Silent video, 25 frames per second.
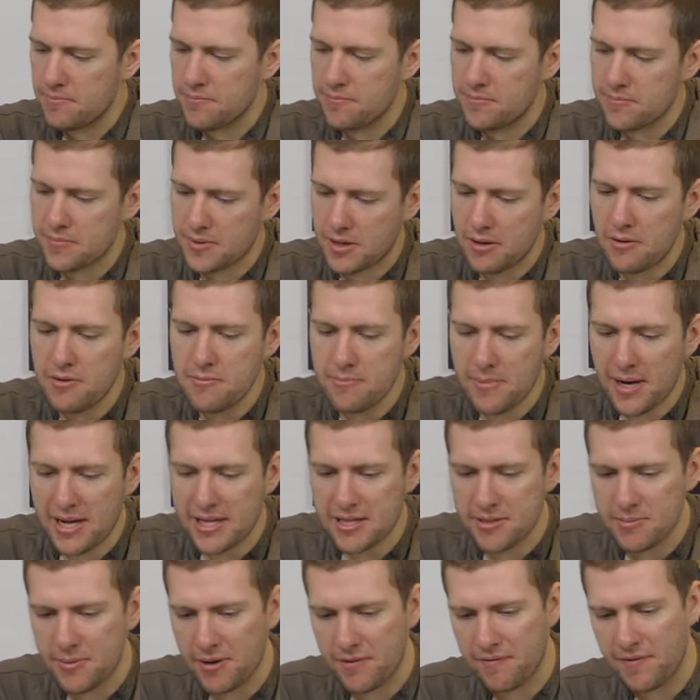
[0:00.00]
Going back
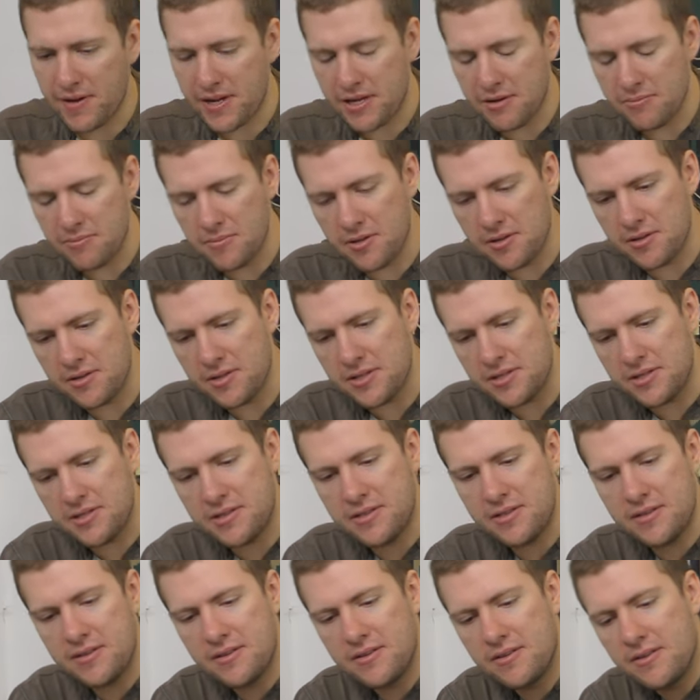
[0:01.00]
to my Venom knowledge,
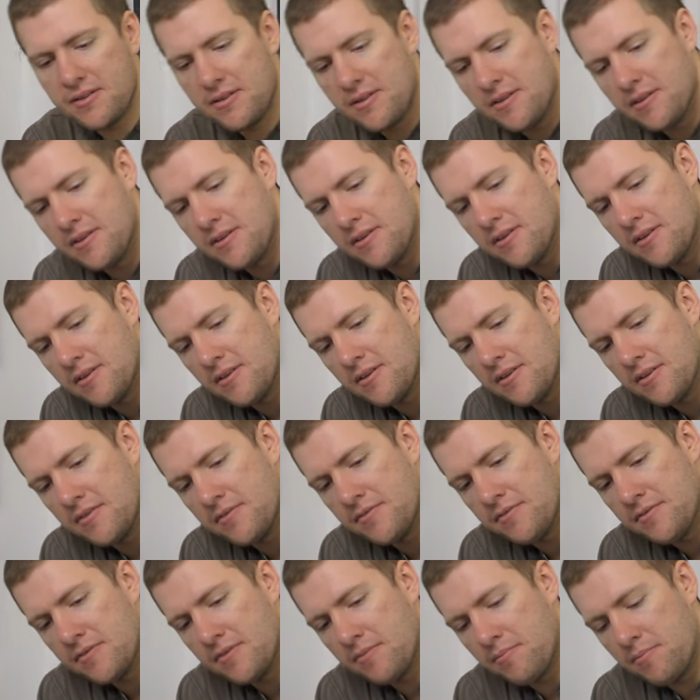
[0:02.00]

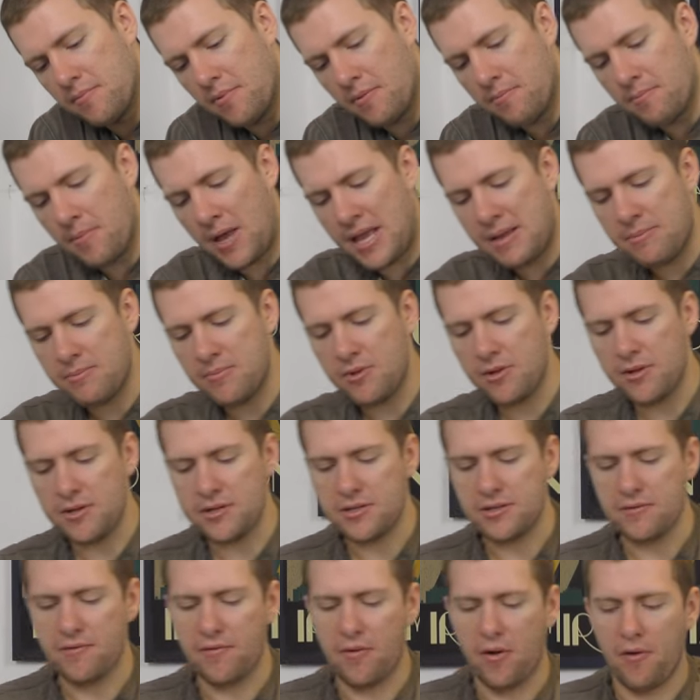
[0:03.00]
my main knowledge
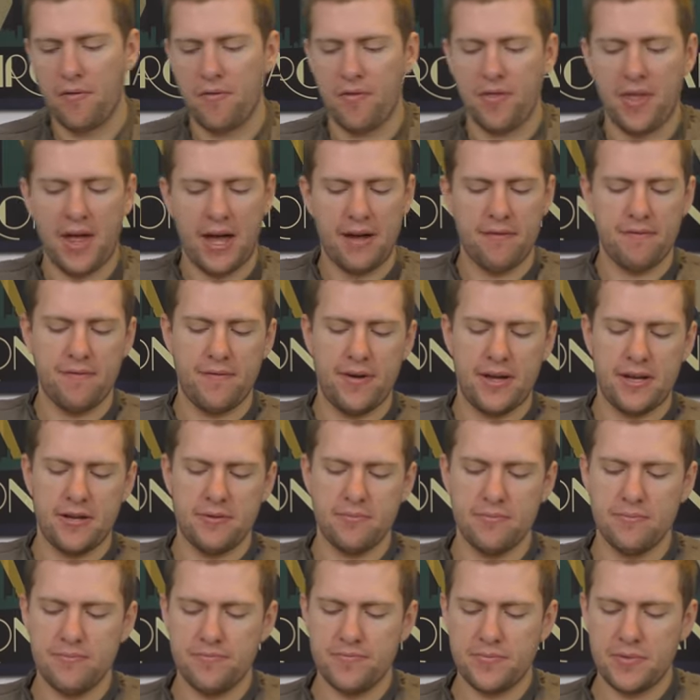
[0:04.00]
of, of that
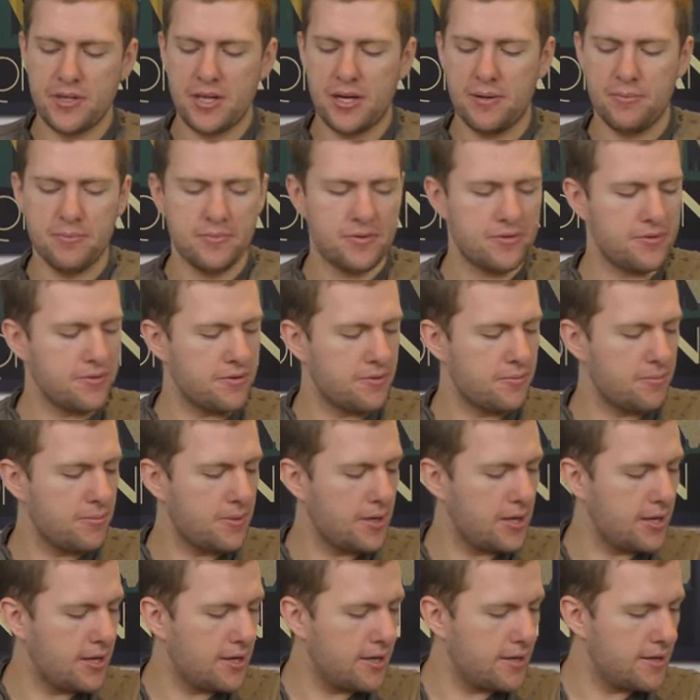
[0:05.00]
Venom comes from...
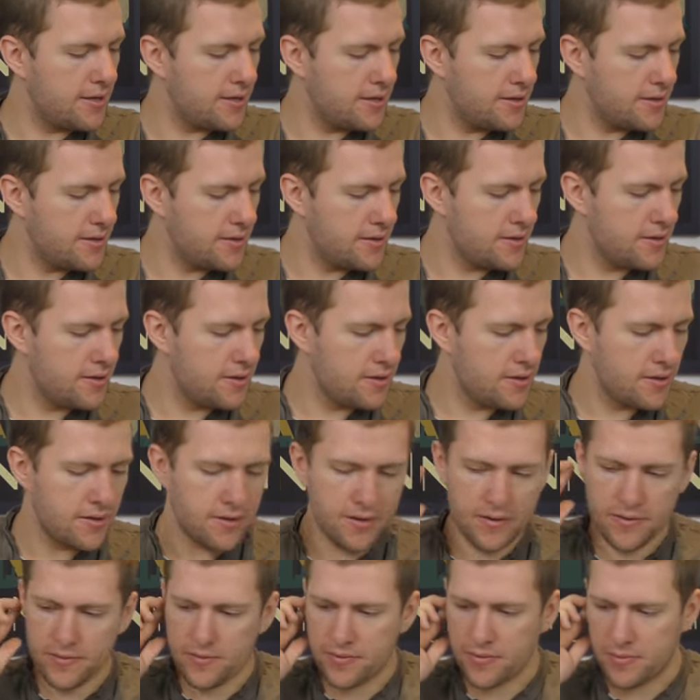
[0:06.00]
Uh,
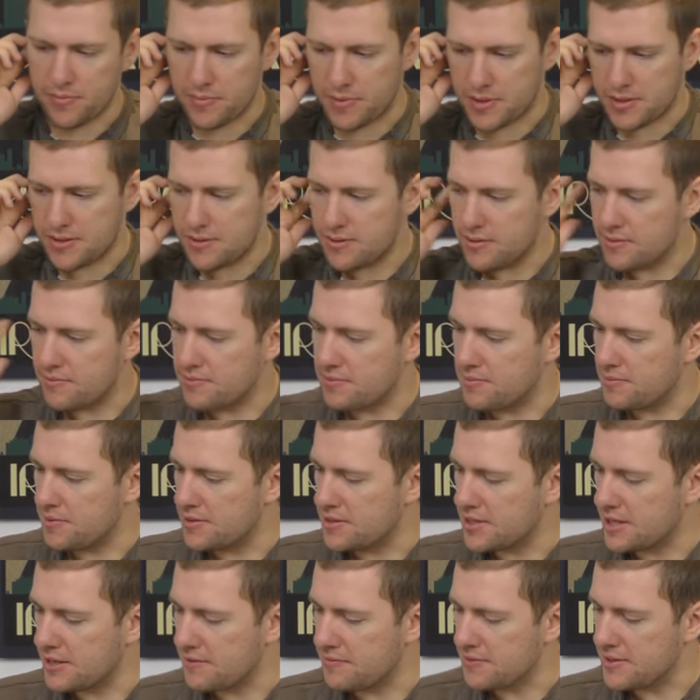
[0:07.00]
From the, from the
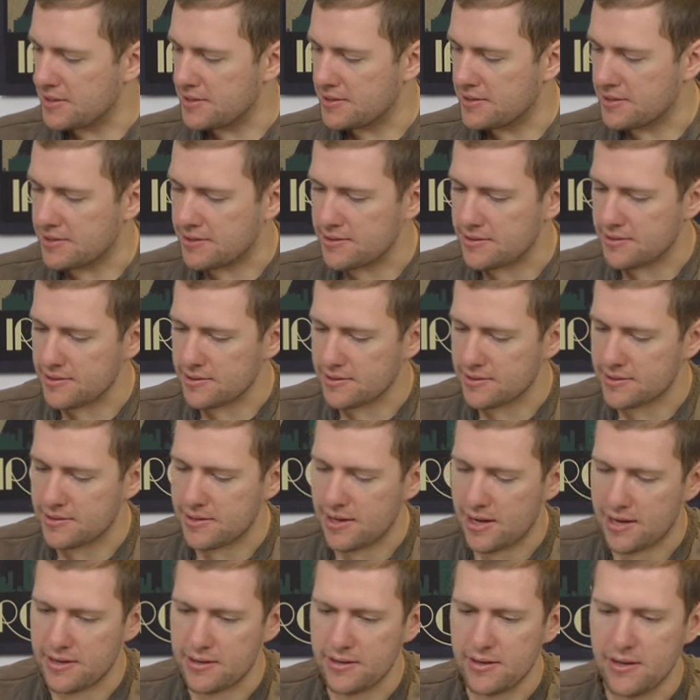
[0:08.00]
T V series, as I
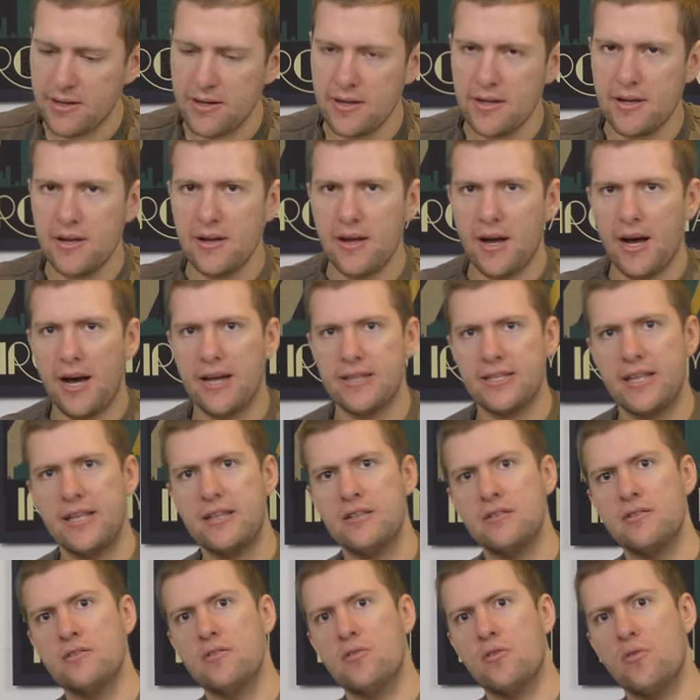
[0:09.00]
said. And
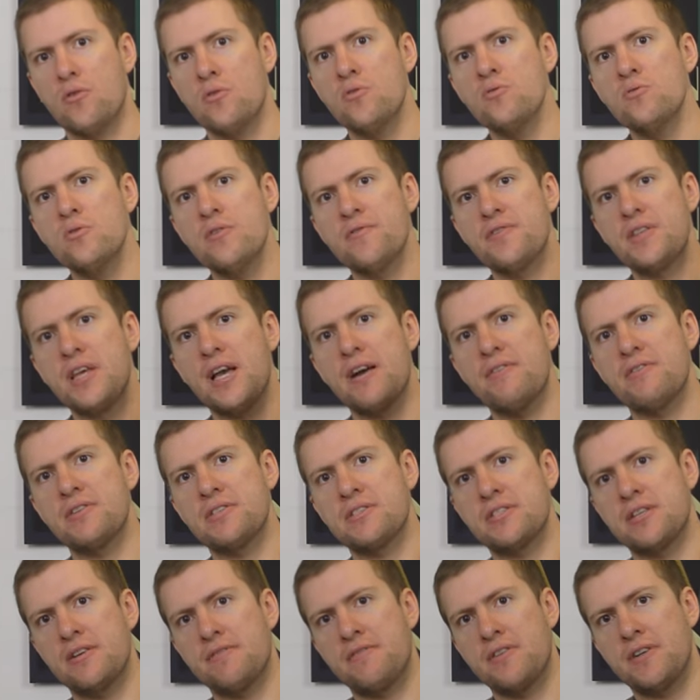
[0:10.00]
then all of the other
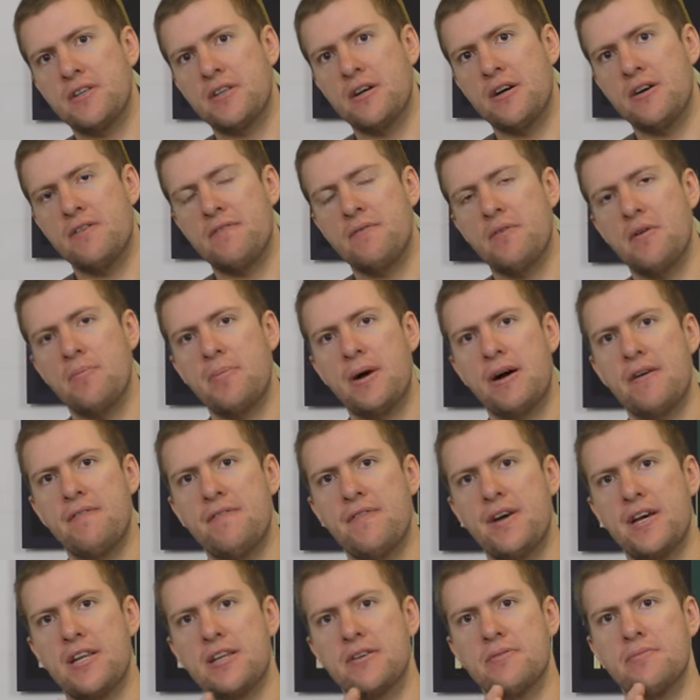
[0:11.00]
stuff I know about
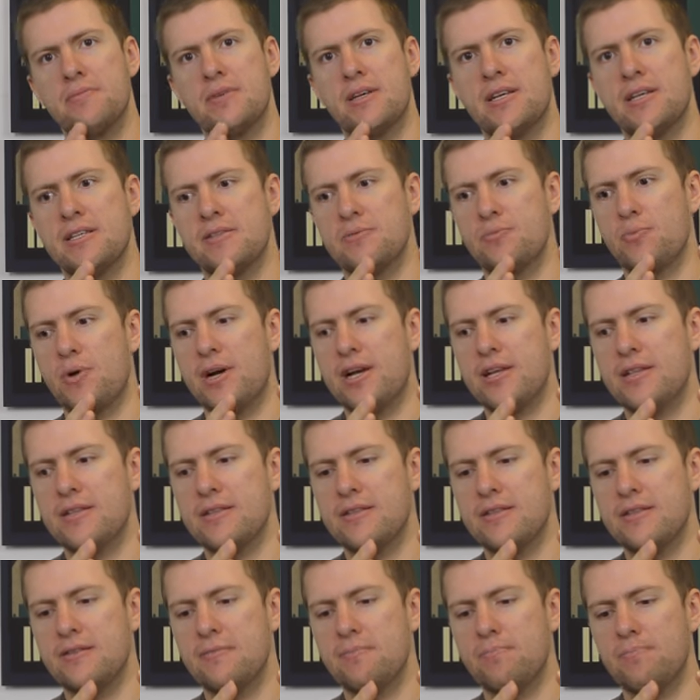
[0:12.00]
Venom is
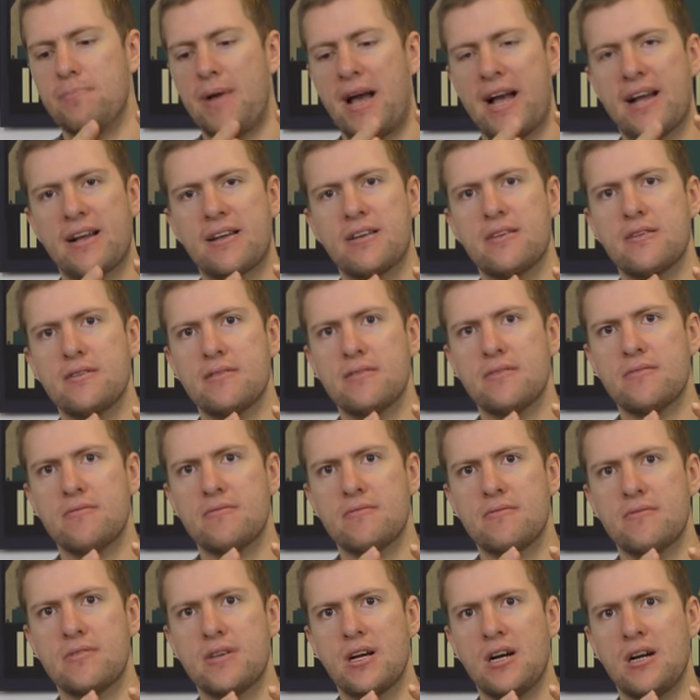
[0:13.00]
when Mac
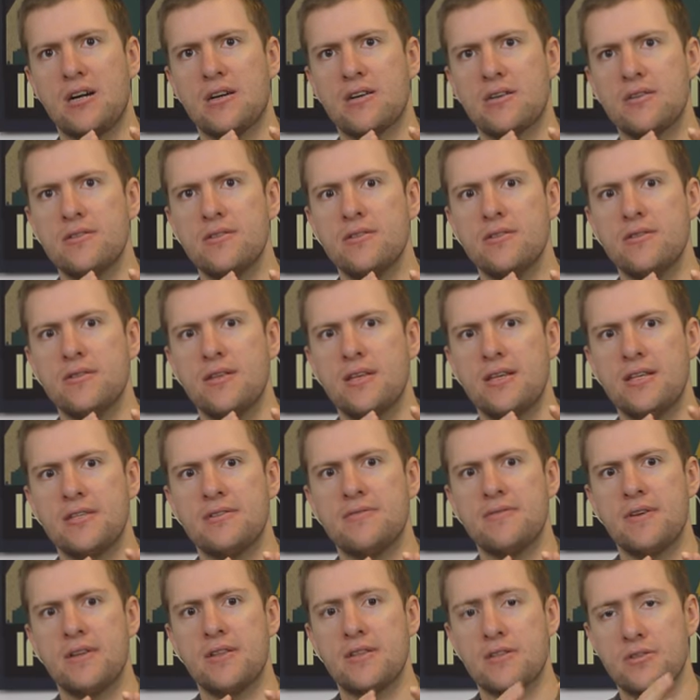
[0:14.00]
Gargan is
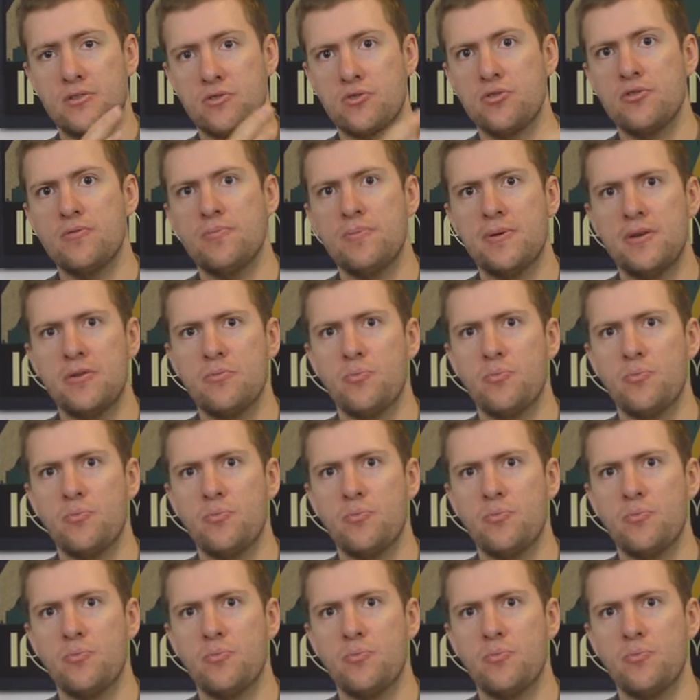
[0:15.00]
the Scorpion,